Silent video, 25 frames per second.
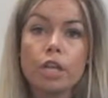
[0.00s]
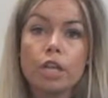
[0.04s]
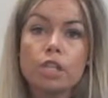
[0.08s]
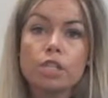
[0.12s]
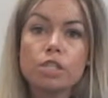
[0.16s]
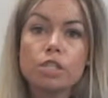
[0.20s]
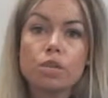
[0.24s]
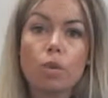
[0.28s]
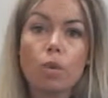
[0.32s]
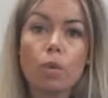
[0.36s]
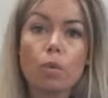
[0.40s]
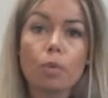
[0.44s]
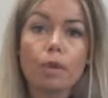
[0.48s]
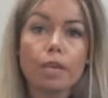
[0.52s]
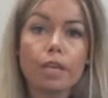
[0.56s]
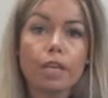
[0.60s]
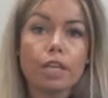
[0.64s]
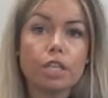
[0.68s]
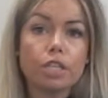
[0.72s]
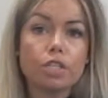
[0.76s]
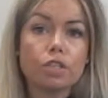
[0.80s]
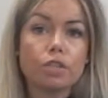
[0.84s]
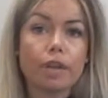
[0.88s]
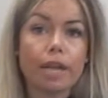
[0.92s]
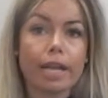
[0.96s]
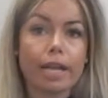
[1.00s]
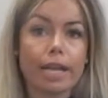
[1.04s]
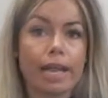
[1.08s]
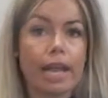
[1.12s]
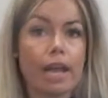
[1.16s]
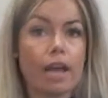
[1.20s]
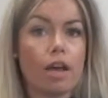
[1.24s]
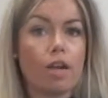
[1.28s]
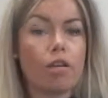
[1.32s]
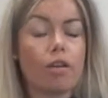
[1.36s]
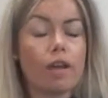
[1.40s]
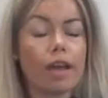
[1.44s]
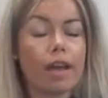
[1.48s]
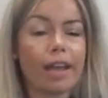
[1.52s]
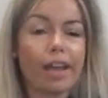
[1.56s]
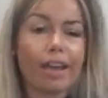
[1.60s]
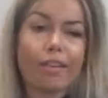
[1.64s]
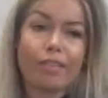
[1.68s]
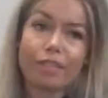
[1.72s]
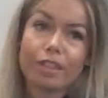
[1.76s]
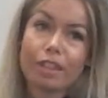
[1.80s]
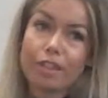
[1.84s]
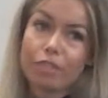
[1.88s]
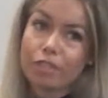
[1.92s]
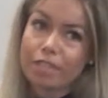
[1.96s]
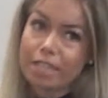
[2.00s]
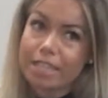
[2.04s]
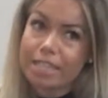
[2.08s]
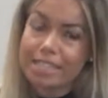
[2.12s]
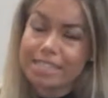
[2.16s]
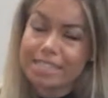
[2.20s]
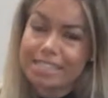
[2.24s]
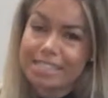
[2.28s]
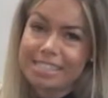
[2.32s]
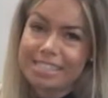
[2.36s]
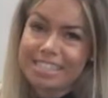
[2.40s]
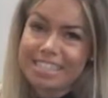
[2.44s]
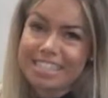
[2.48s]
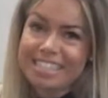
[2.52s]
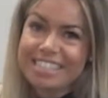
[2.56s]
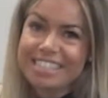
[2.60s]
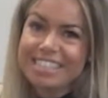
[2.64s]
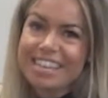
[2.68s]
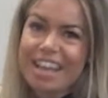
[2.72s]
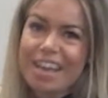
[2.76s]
So what we're going to do right now, I have a lovely assistant,